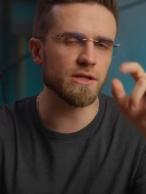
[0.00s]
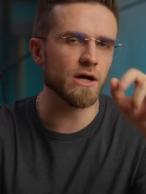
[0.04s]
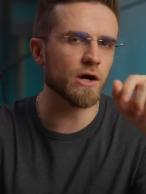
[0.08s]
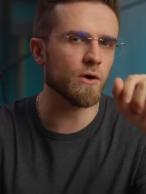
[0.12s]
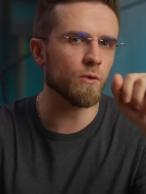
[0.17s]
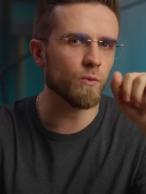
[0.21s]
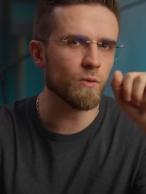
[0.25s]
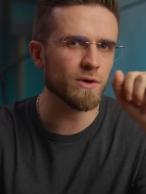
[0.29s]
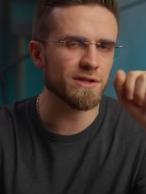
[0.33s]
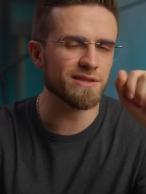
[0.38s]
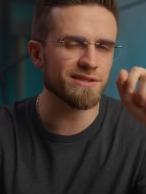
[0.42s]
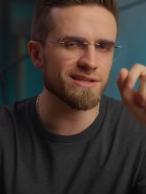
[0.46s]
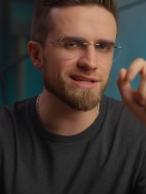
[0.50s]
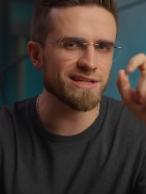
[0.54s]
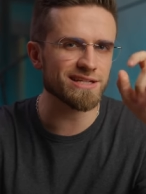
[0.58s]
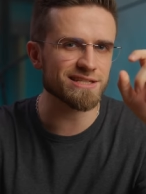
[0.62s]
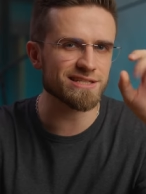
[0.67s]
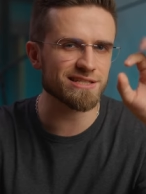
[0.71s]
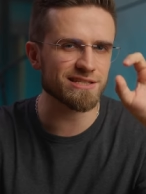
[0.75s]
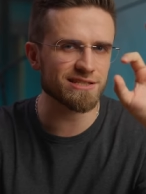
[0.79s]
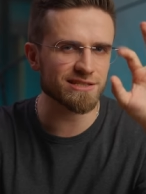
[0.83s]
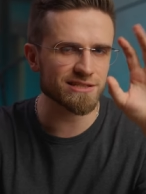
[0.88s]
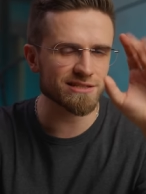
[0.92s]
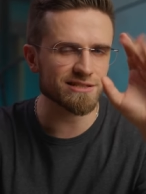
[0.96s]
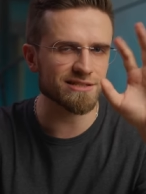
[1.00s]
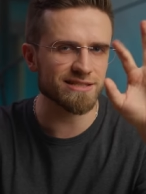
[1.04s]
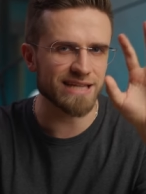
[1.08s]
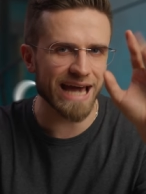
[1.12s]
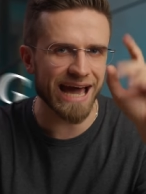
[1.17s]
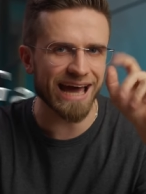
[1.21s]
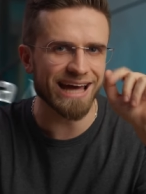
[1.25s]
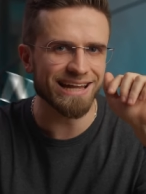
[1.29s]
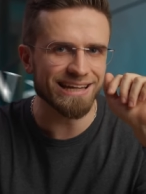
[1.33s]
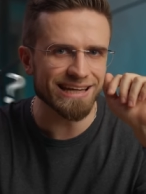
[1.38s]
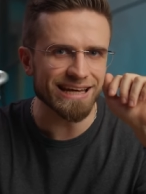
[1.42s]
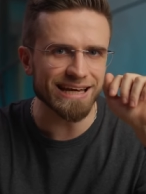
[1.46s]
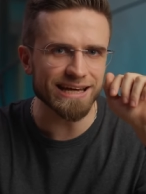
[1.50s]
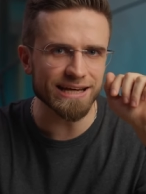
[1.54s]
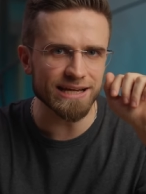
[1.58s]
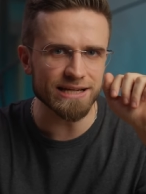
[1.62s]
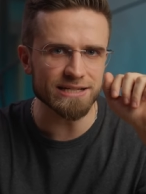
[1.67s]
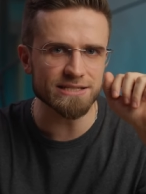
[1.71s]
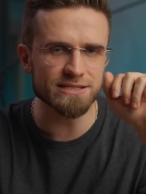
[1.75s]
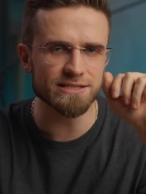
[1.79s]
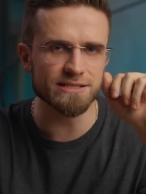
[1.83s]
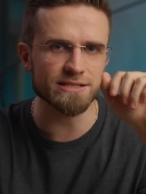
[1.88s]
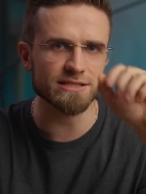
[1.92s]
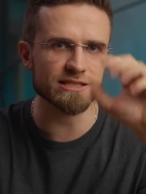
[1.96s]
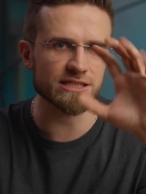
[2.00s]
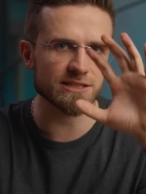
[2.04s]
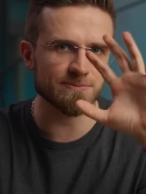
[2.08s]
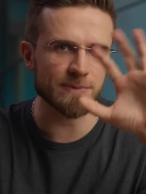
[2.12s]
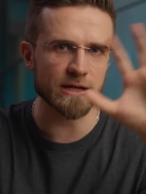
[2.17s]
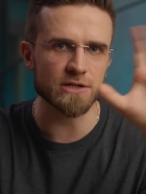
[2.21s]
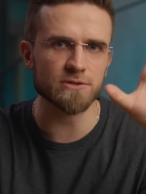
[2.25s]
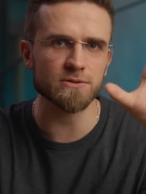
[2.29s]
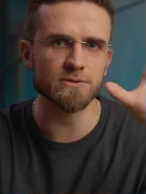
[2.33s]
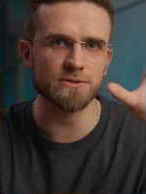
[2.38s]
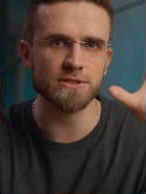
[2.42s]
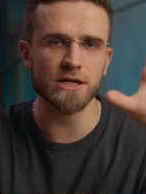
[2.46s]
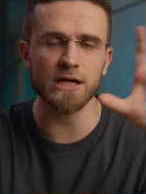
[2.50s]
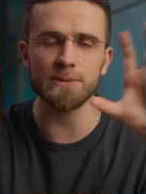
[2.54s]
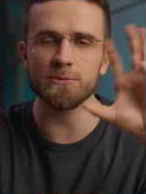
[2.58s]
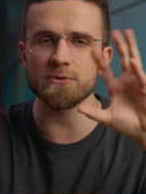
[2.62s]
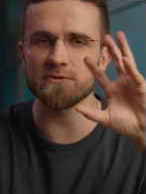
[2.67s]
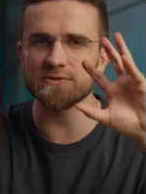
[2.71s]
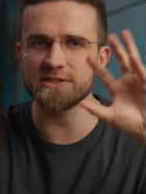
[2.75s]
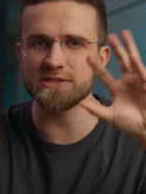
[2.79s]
know what this GAN is, it's a special type of